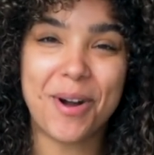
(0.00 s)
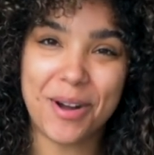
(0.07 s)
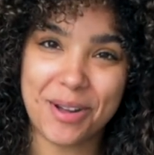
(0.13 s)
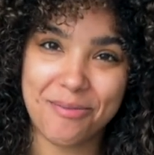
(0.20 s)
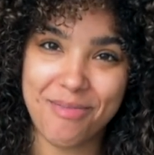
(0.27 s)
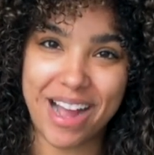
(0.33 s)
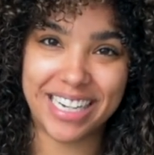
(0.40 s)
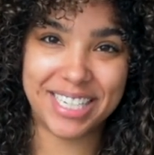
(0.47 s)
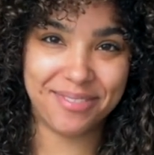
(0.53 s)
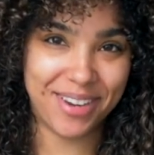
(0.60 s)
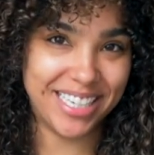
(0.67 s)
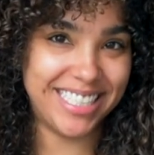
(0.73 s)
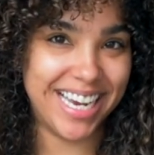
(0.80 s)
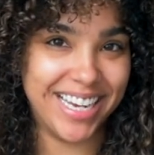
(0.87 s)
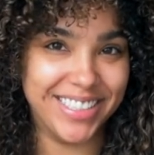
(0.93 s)
welcome back to
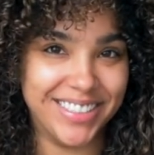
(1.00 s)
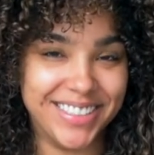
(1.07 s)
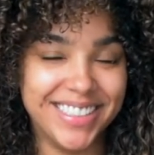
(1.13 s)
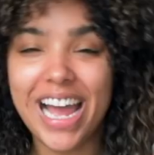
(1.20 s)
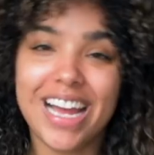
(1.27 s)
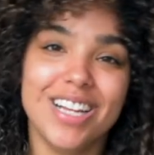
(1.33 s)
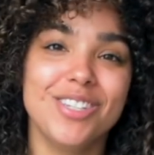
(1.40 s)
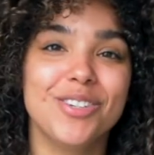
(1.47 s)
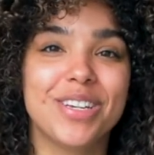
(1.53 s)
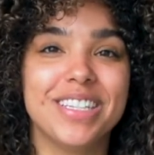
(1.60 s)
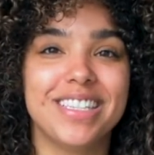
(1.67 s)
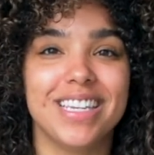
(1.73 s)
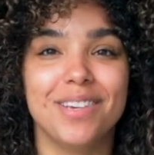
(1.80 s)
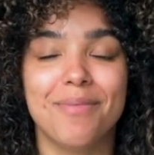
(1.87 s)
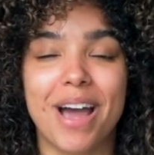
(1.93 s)
my channel. As you can
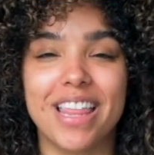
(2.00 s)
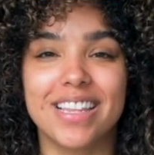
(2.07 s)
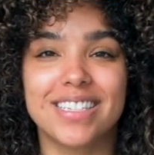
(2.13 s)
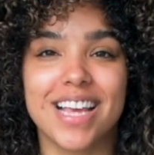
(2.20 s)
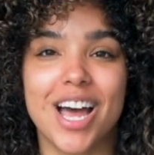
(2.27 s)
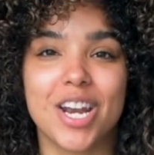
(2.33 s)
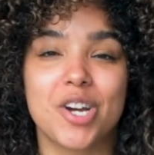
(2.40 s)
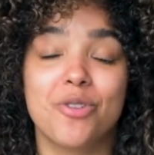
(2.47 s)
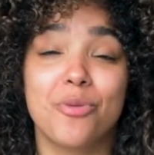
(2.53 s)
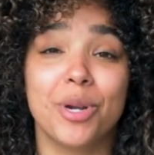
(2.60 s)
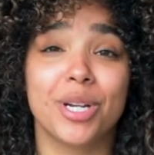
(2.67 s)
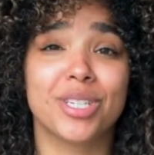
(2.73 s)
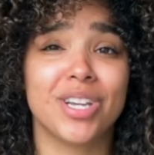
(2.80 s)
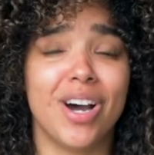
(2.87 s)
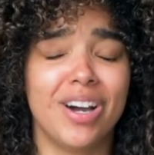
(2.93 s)
see by the title,
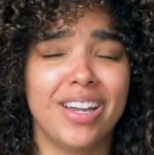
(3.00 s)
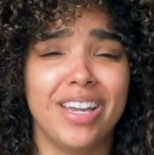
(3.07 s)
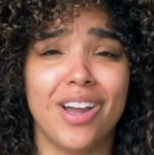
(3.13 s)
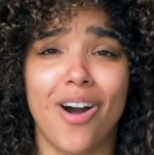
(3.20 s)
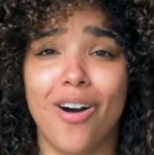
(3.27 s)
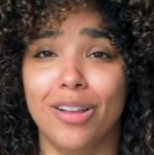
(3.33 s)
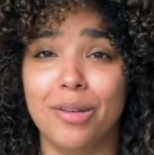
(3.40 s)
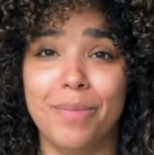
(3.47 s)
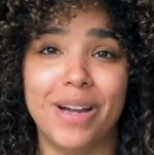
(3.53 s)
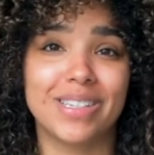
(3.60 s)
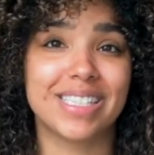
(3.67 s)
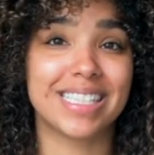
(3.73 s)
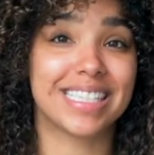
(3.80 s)
we are talking all about